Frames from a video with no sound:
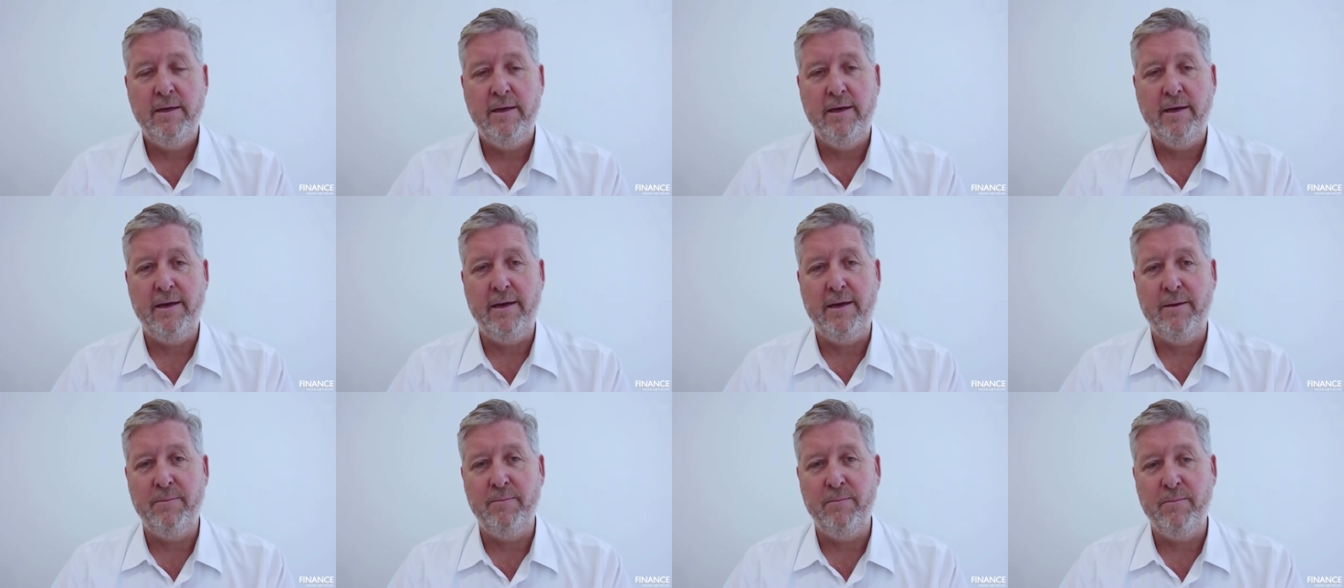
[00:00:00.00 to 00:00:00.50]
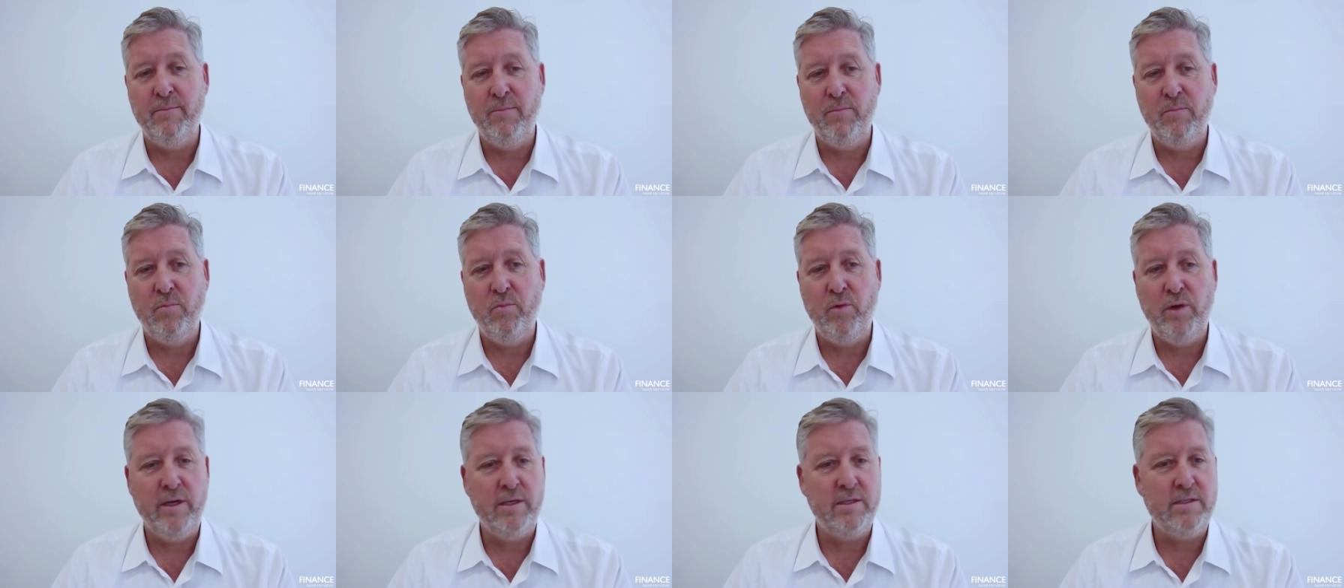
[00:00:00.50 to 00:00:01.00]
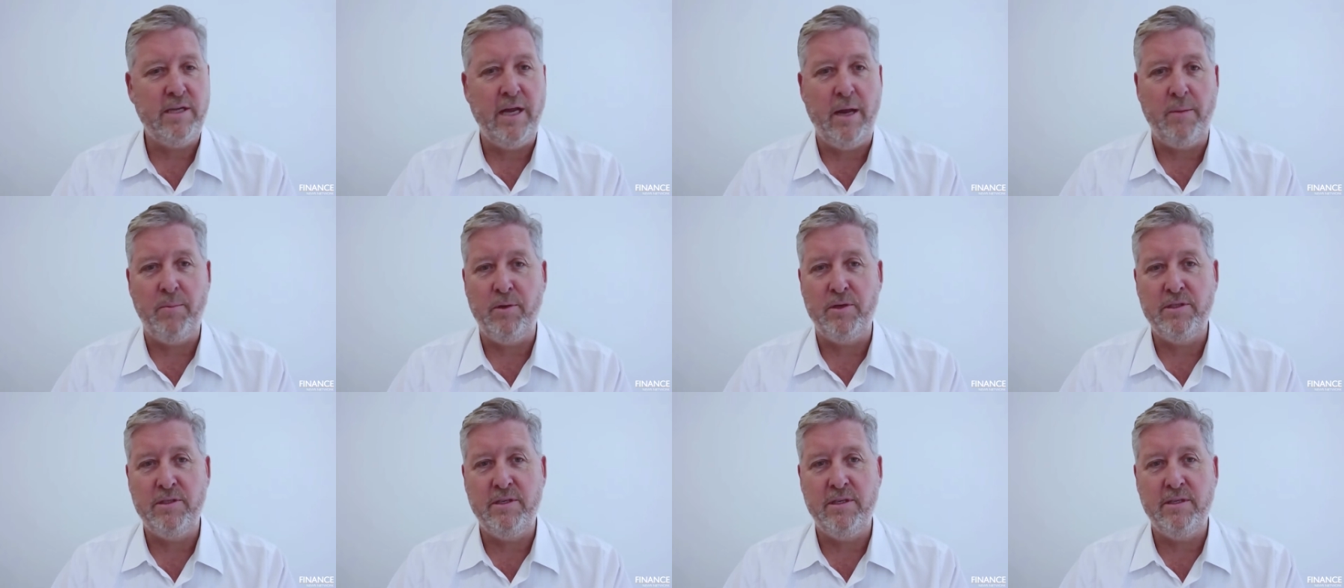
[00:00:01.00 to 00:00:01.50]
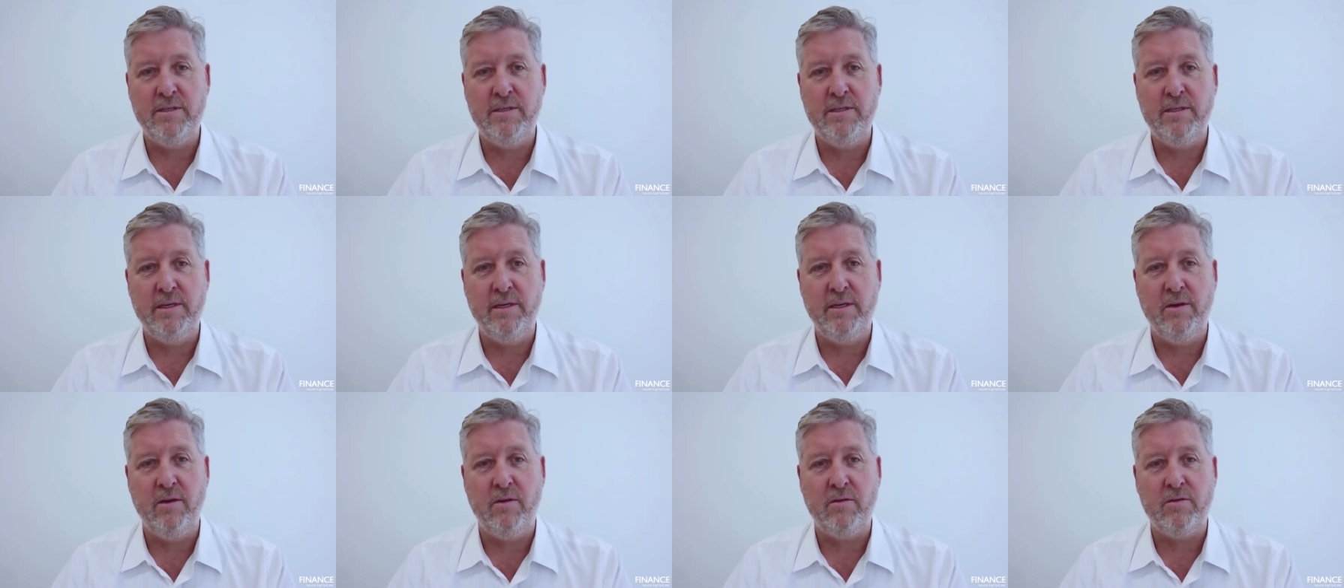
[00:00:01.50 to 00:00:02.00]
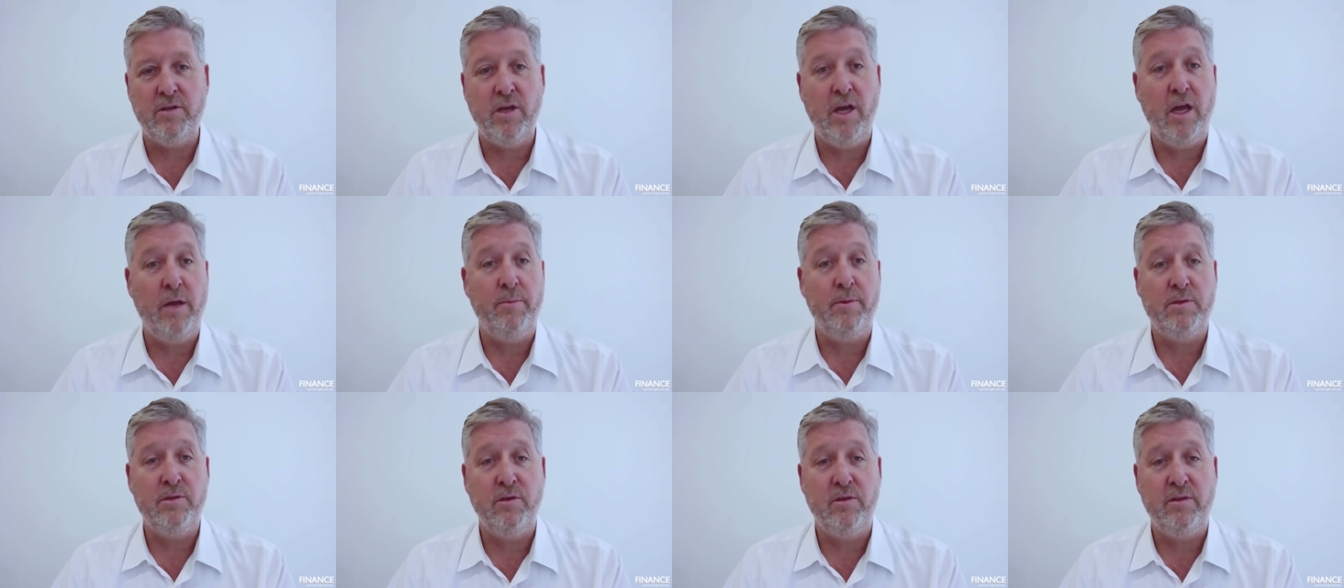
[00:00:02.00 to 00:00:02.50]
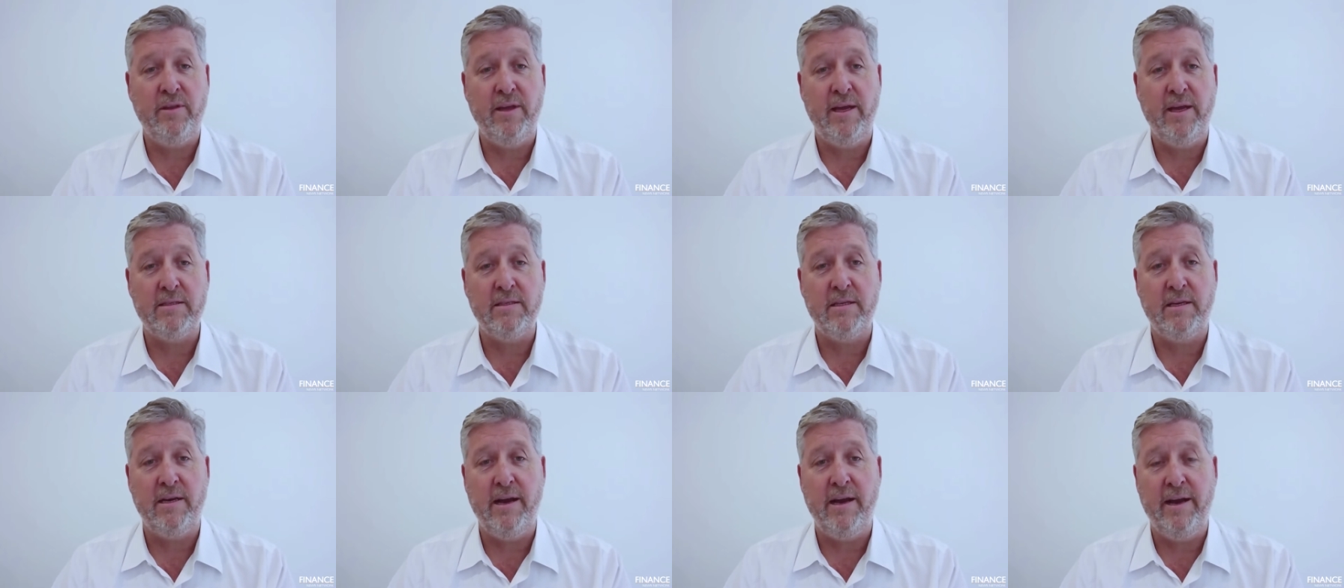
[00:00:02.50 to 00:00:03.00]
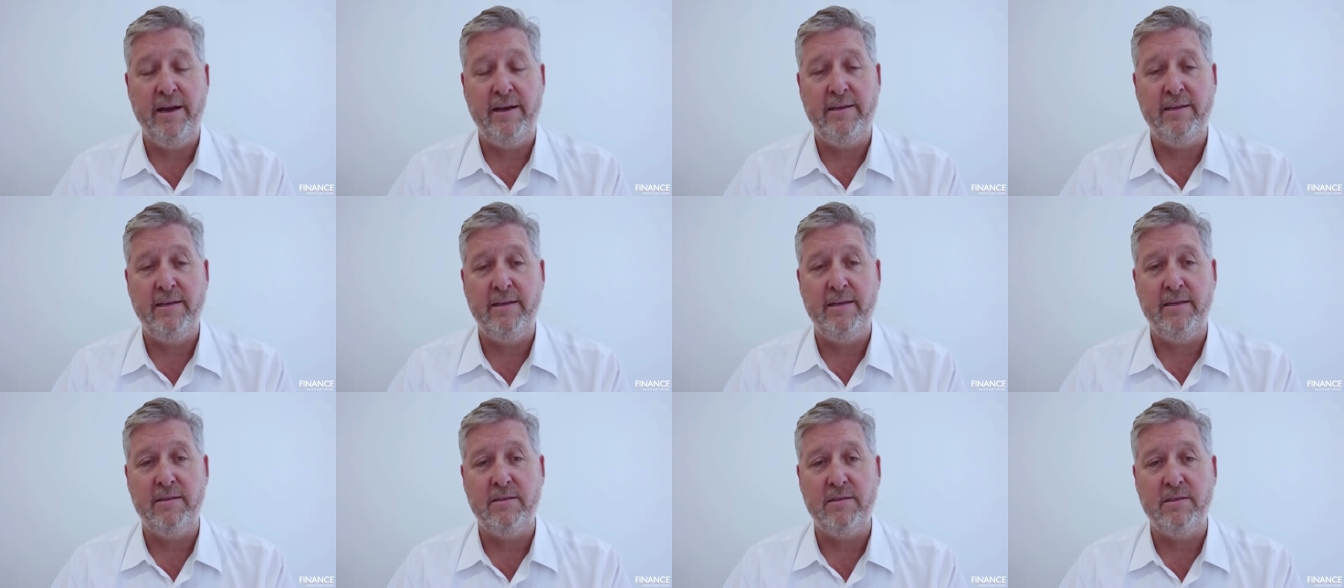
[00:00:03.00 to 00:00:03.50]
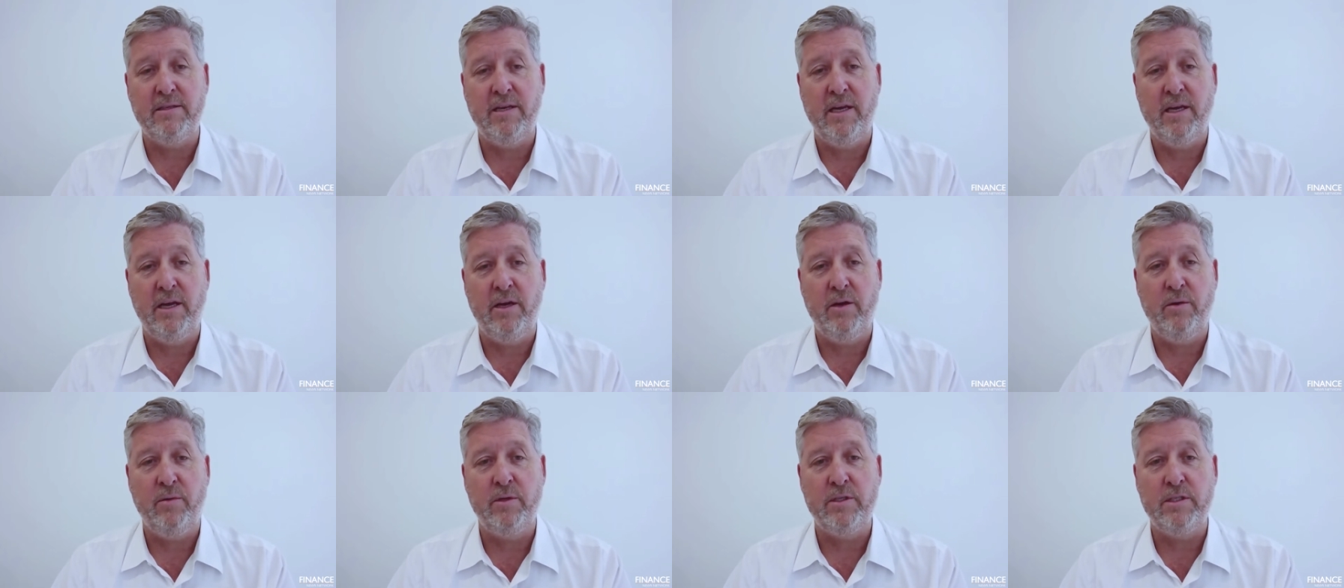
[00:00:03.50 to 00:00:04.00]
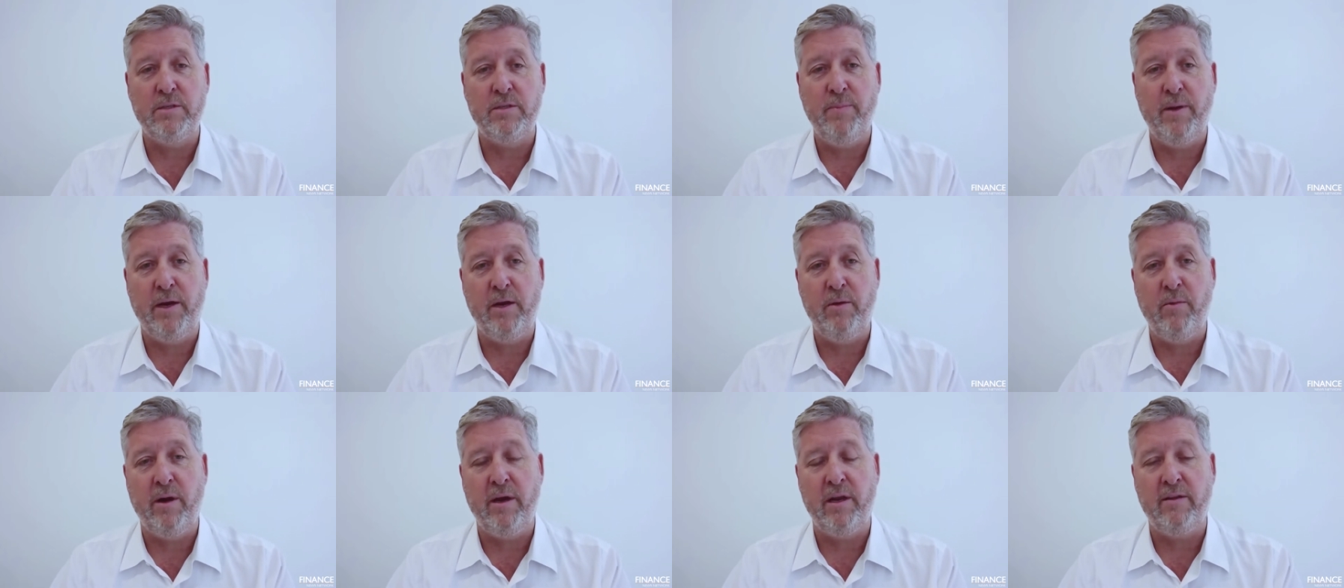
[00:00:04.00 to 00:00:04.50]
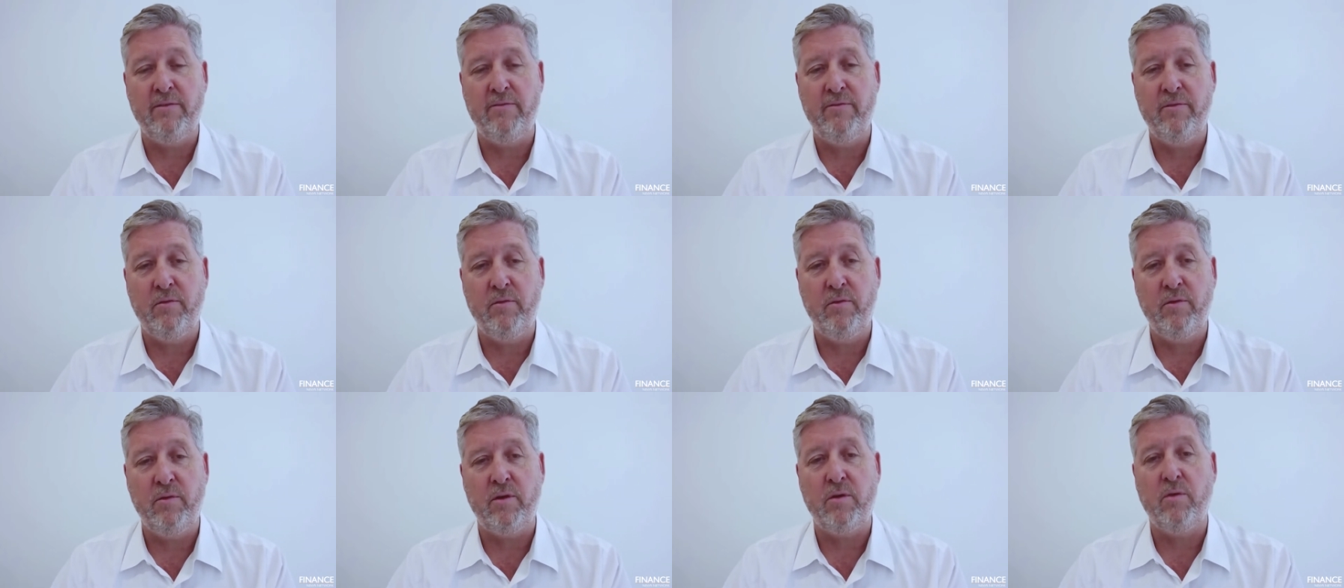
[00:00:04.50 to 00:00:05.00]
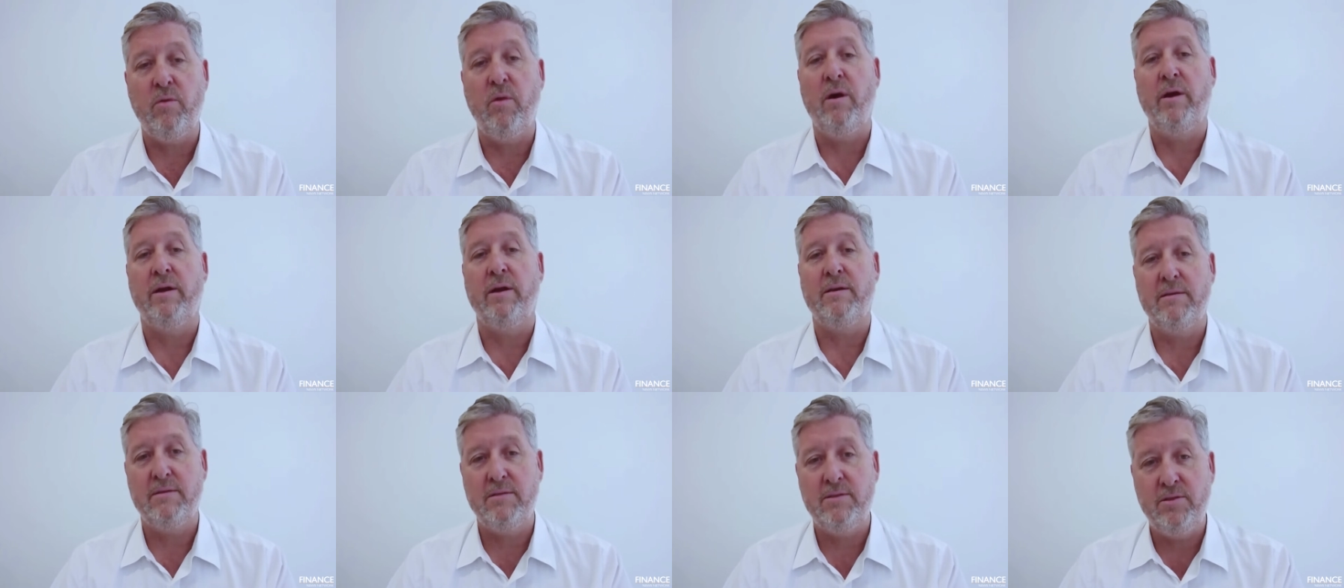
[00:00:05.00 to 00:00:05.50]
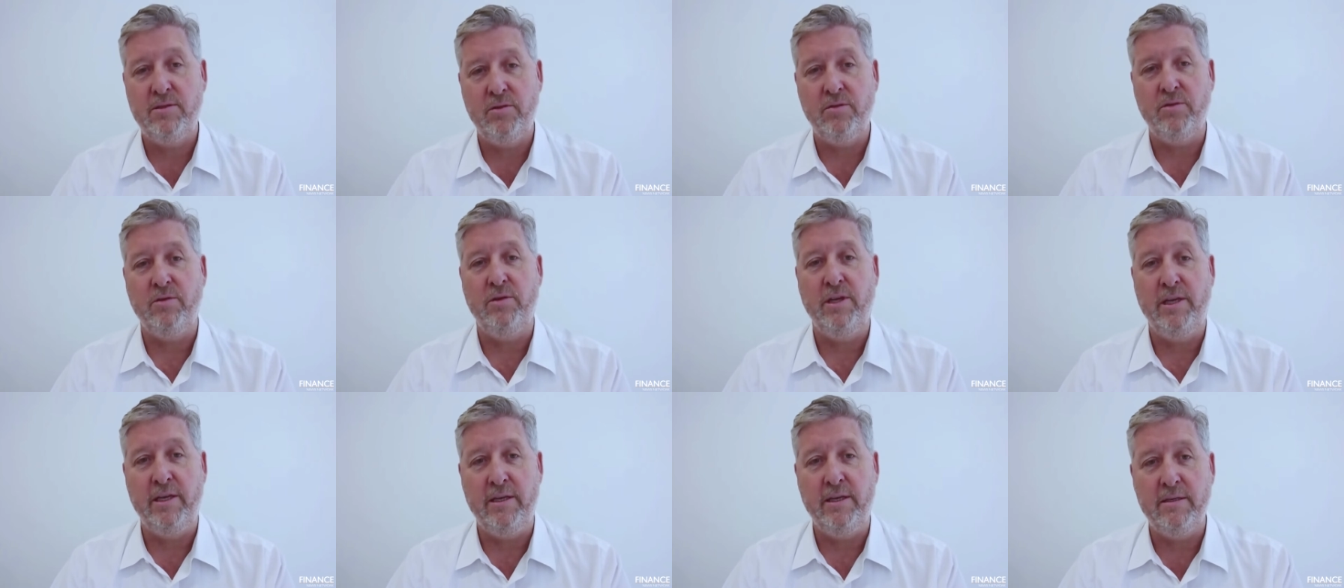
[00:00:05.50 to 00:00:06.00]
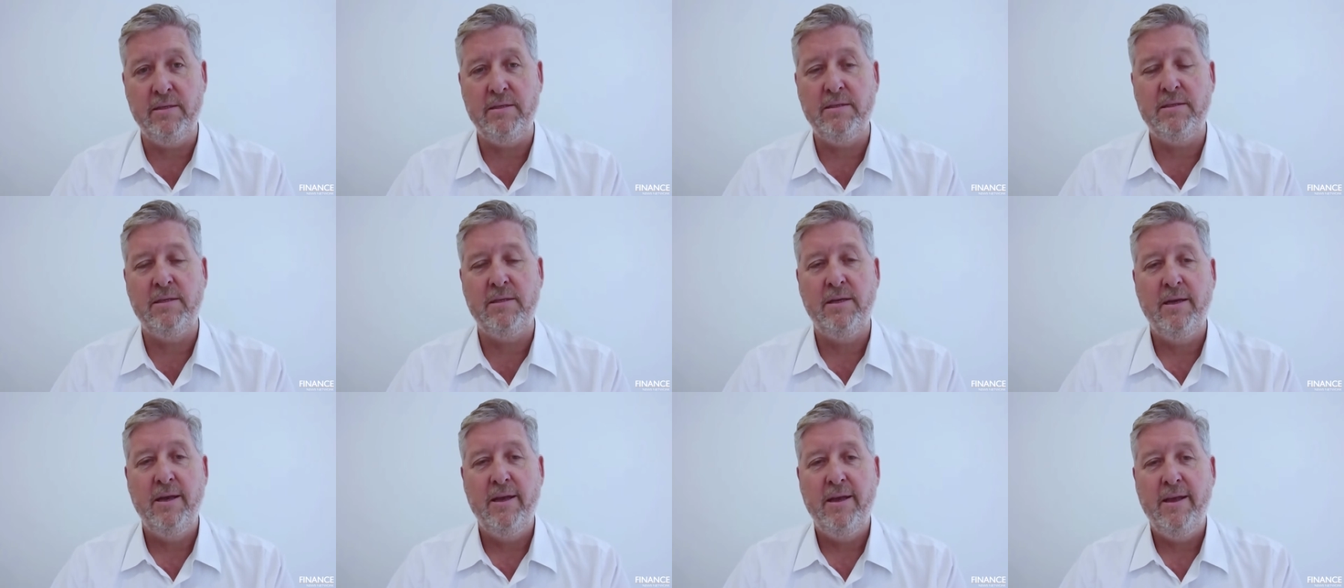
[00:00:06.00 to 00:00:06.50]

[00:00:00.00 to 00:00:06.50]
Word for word: Um, we established this in October 2018, so it's been running for not quite two years.